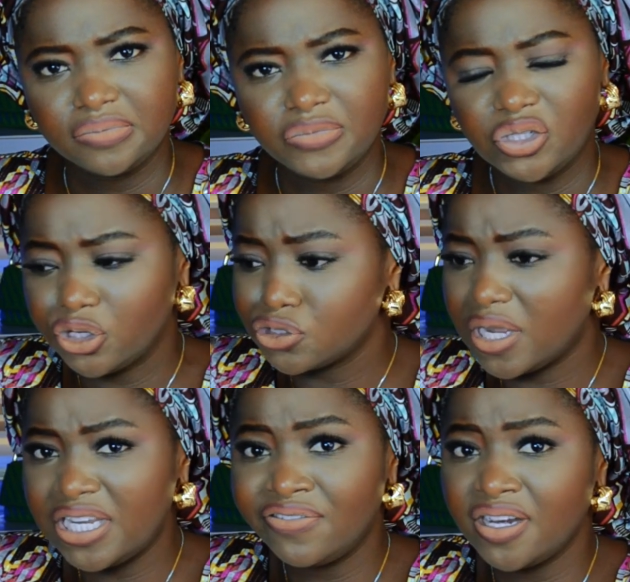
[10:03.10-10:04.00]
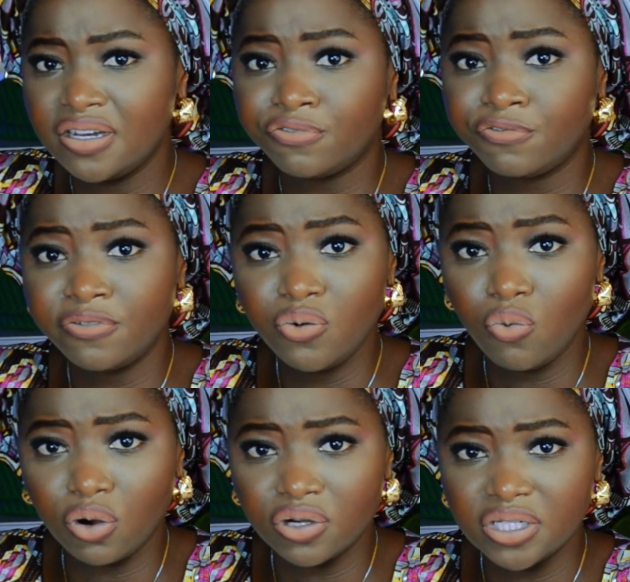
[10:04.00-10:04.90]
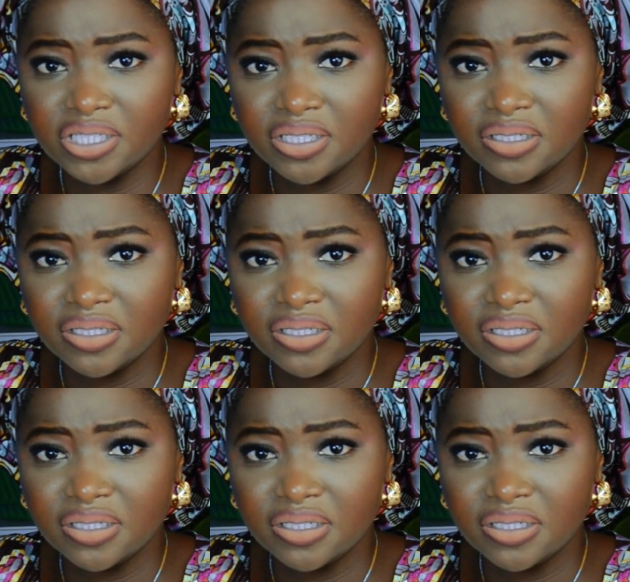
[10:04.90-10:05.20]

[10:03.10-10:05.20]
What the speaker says: because we are living in a free world.